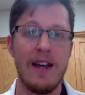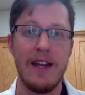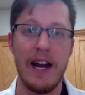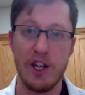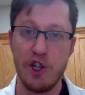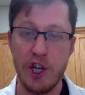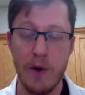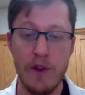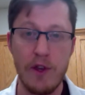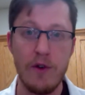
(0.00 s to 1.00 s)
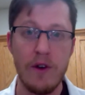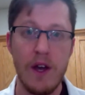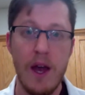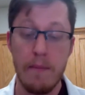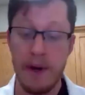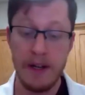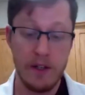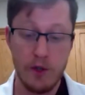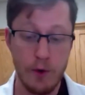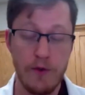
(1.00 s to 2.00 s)
that I could share with you,
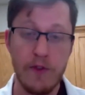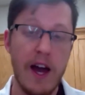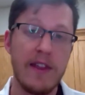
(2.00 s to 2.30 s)
but truthfully,